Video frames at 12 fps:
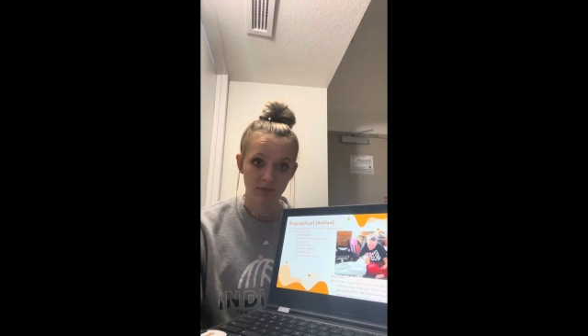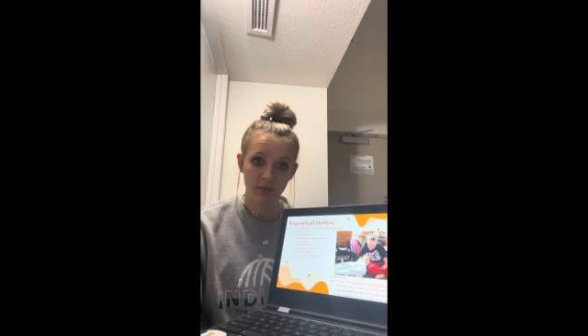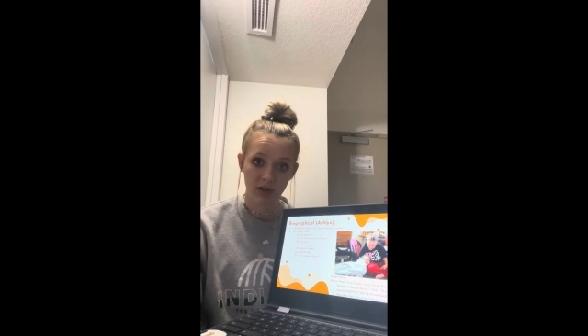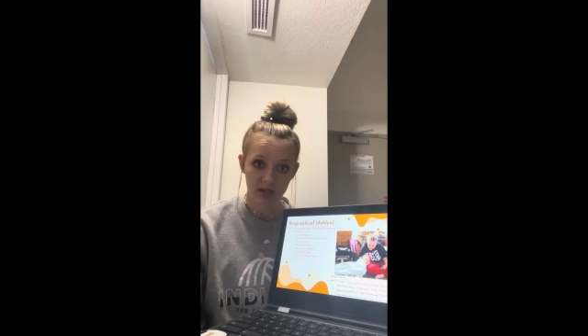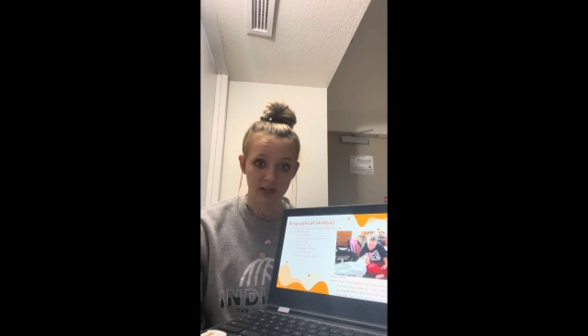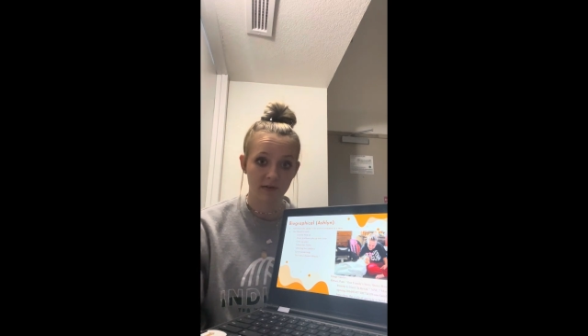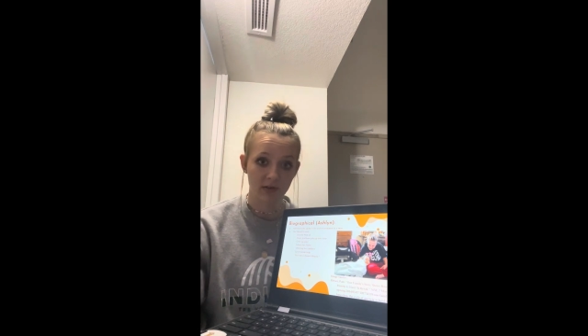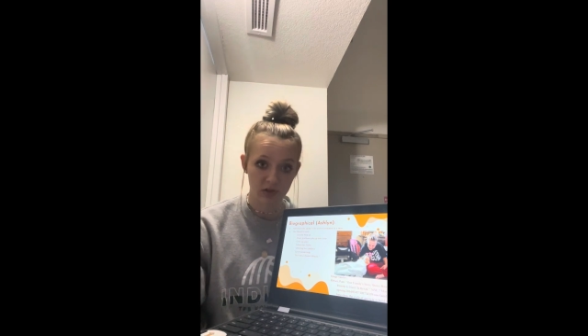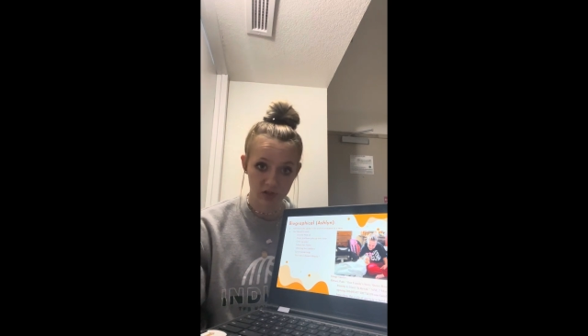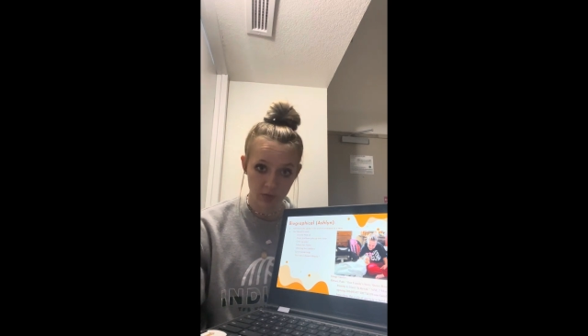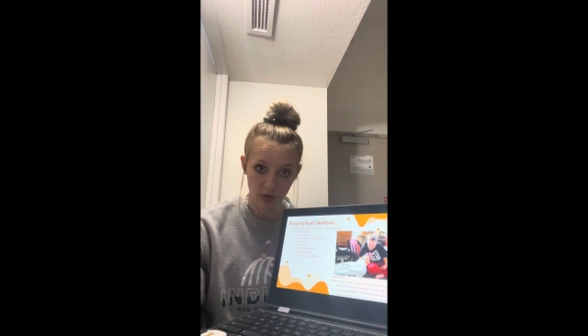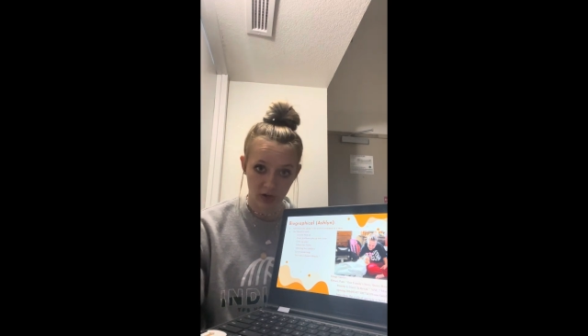because of her
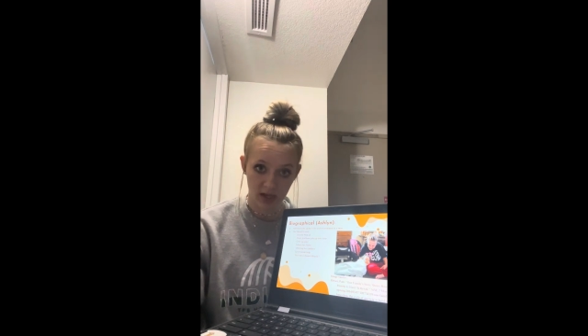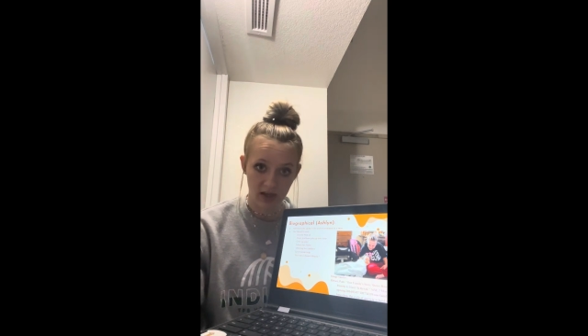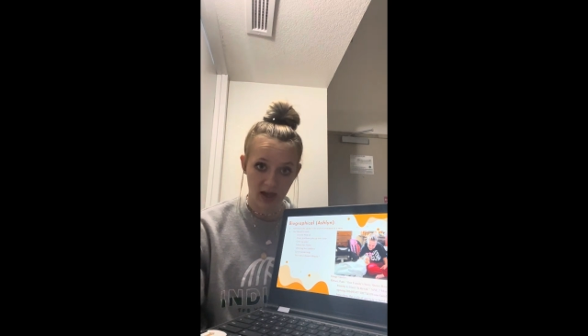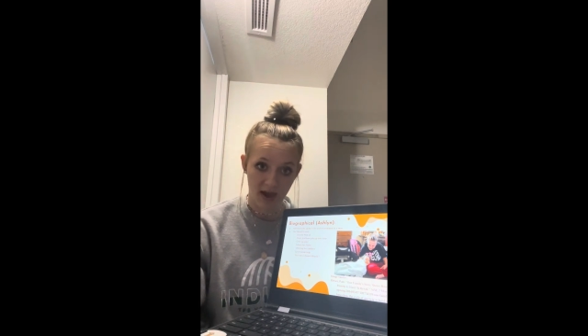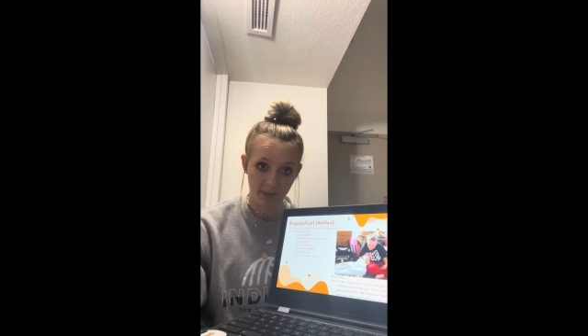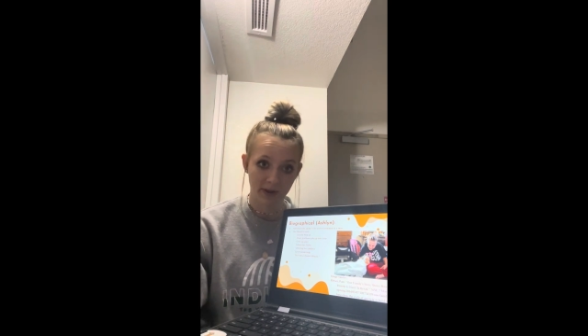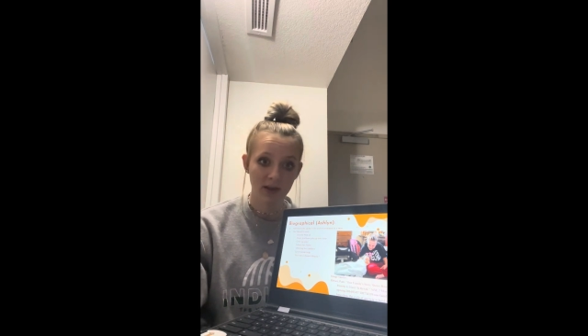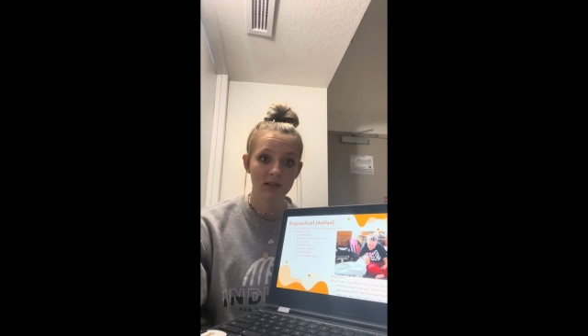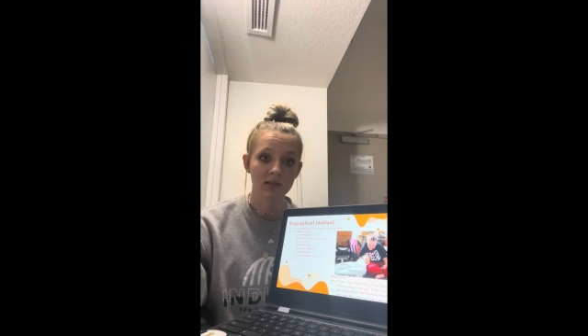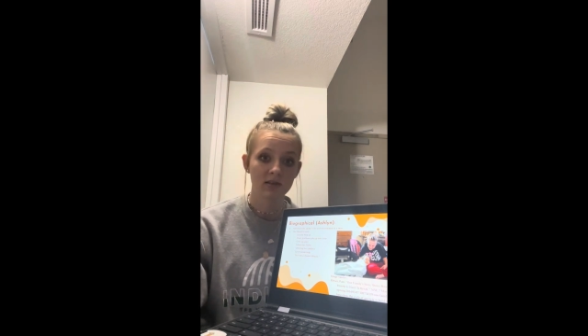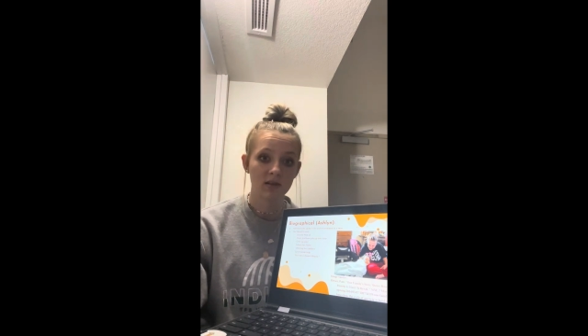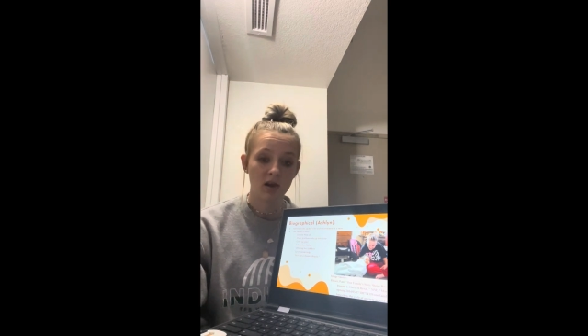smoking habits.